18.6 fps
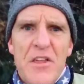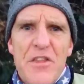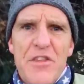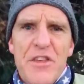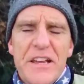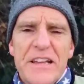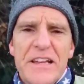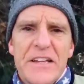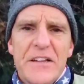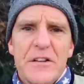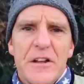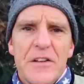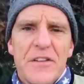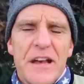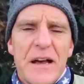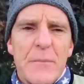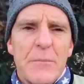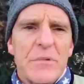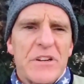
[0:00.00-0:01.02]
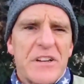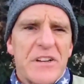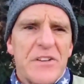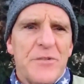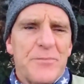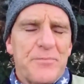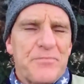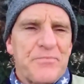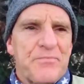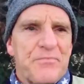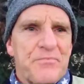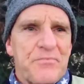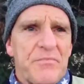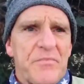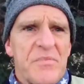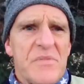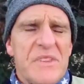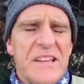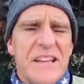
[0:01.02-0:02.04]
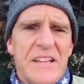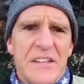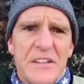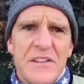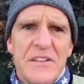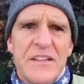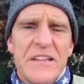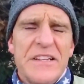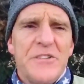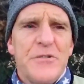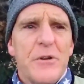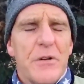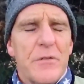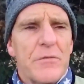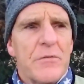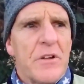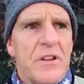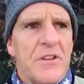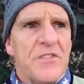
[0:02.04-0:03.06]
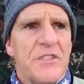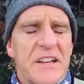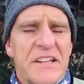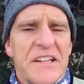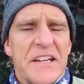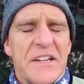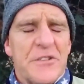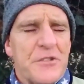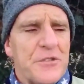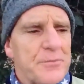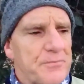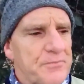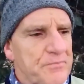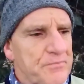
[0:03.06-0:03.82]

thinking like that, because it can lead you up dead ends.